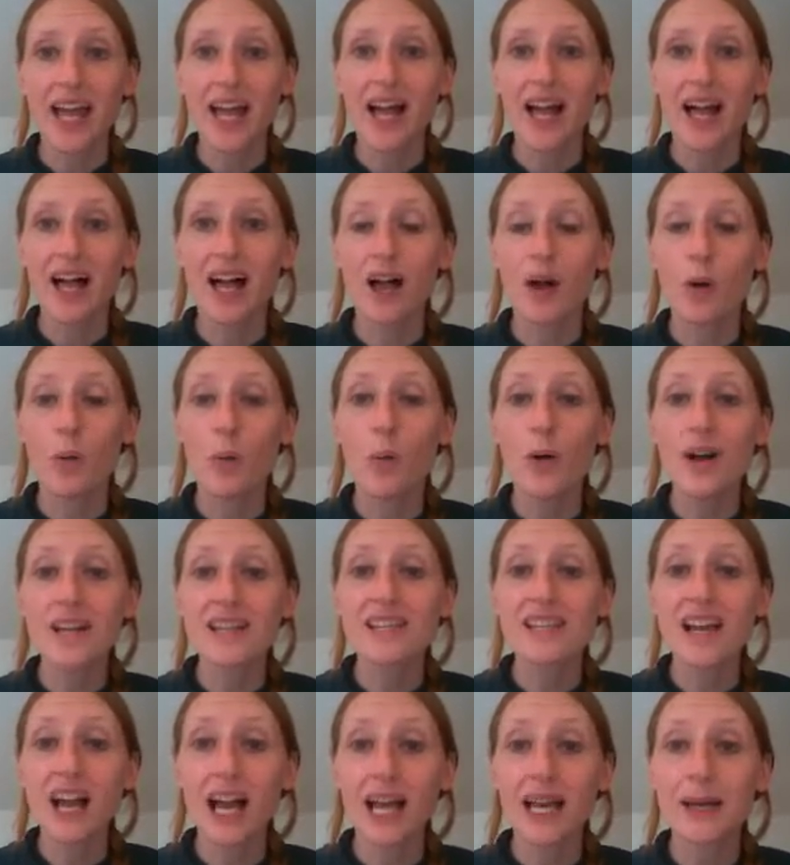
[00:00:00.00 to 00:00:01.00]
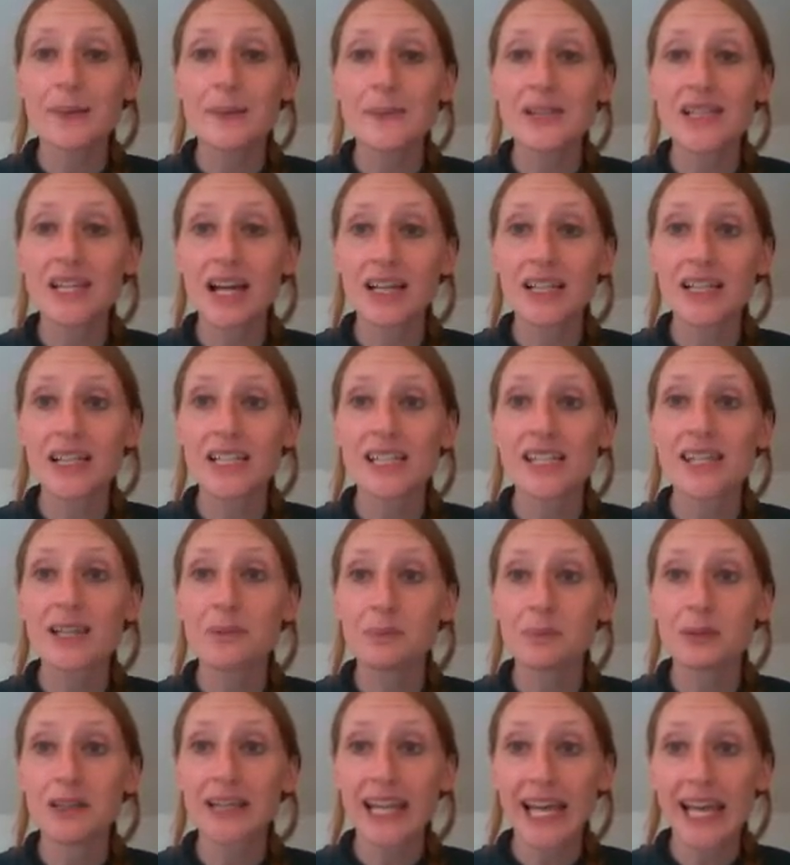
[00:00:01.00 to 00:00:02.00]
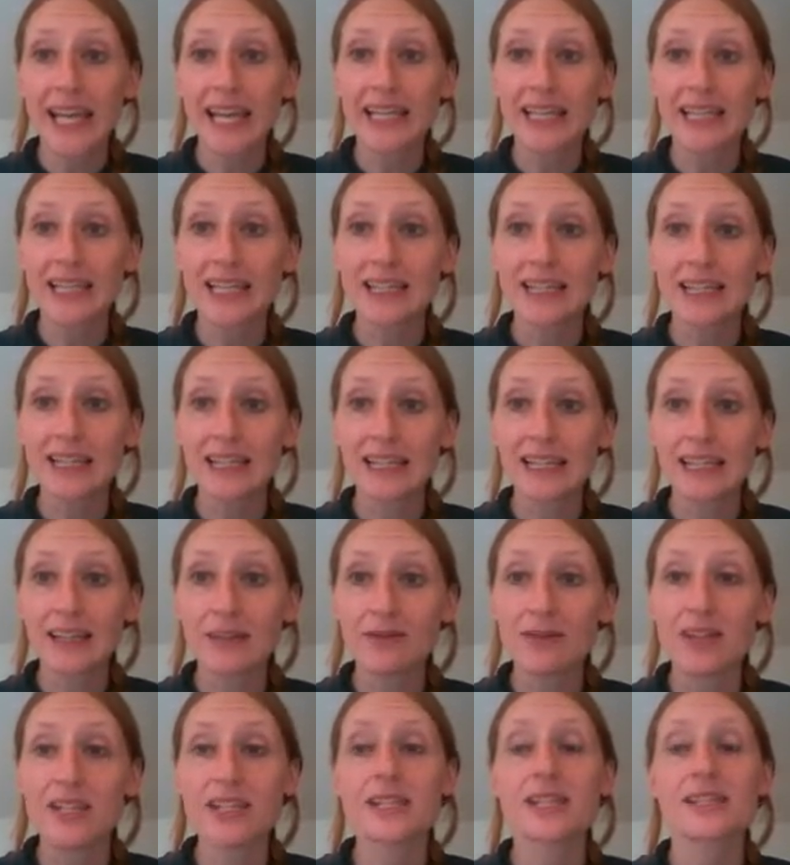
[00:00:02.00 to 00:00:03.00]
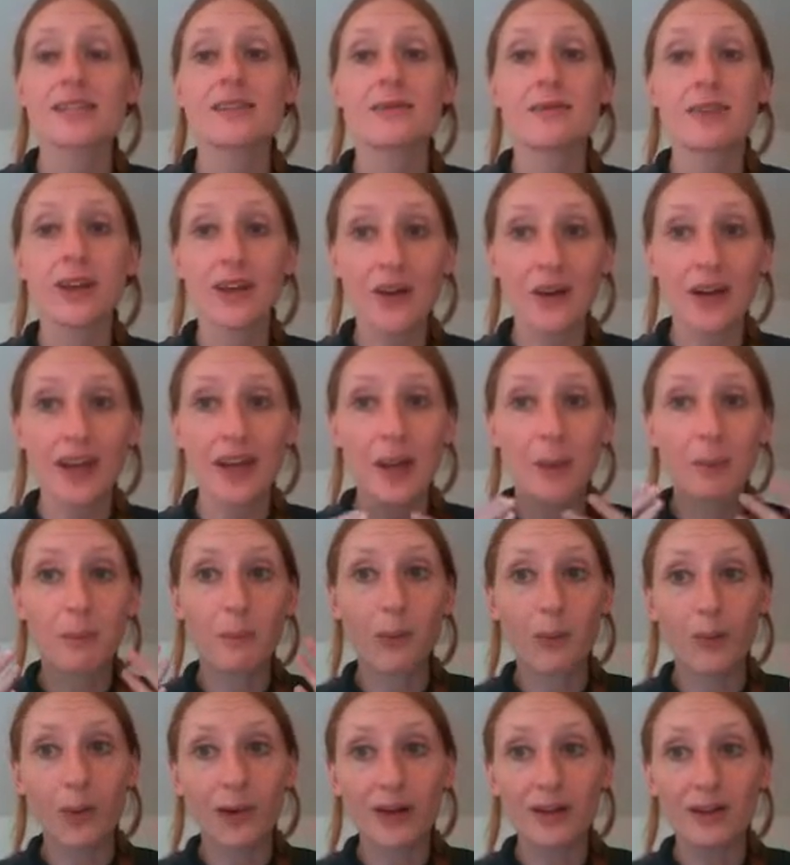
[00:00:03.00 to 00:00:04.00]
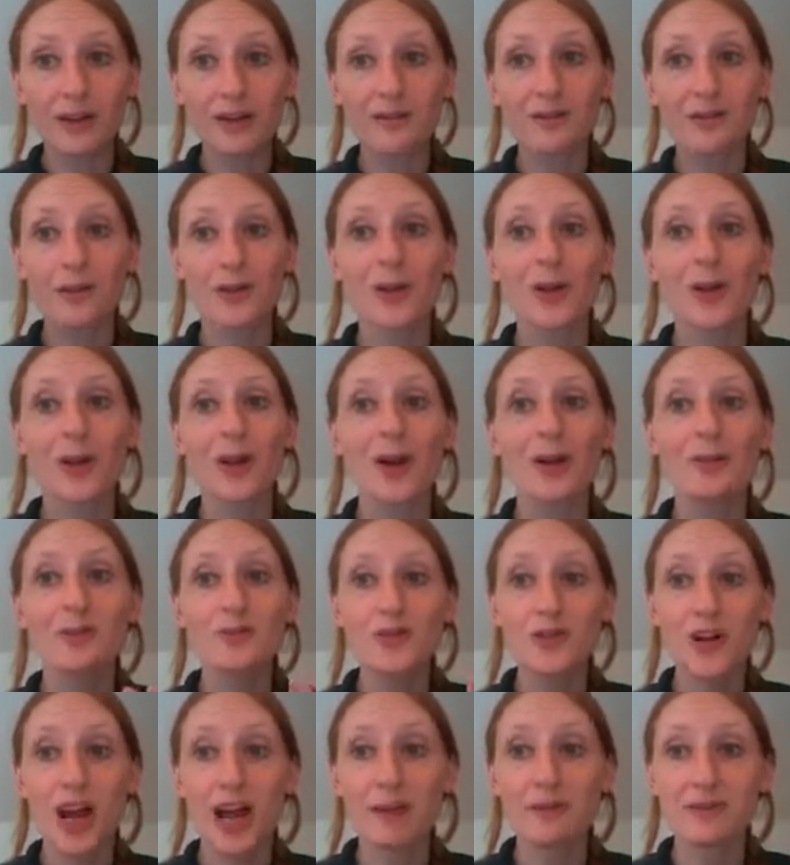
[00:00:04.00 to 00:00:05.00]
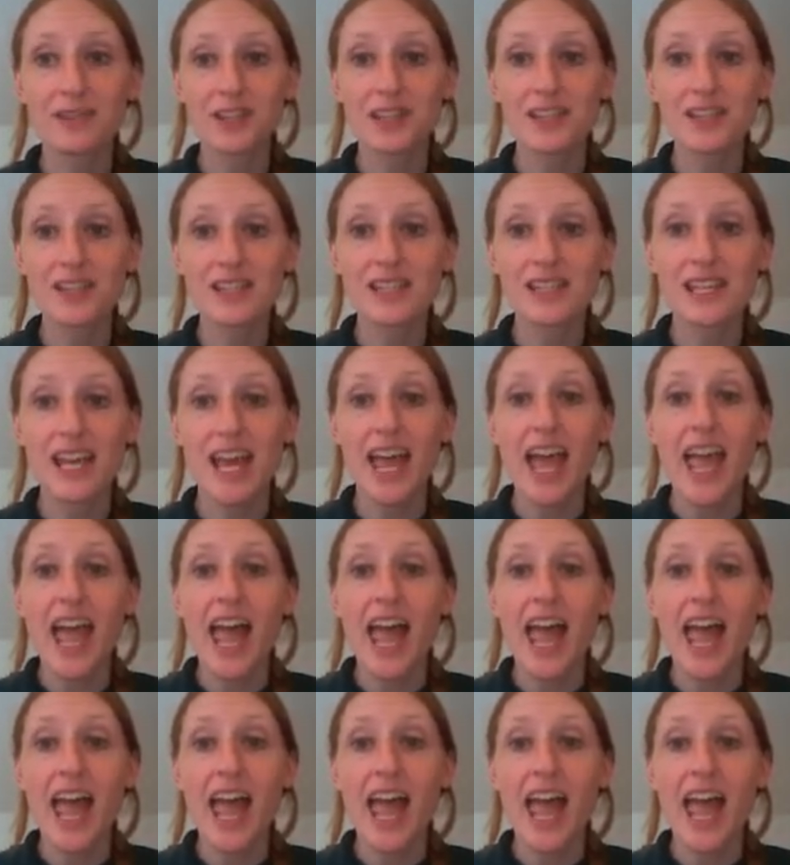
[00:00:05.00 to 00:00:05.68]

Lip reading: What time does the plane leave? This is very important for a lot of travelers.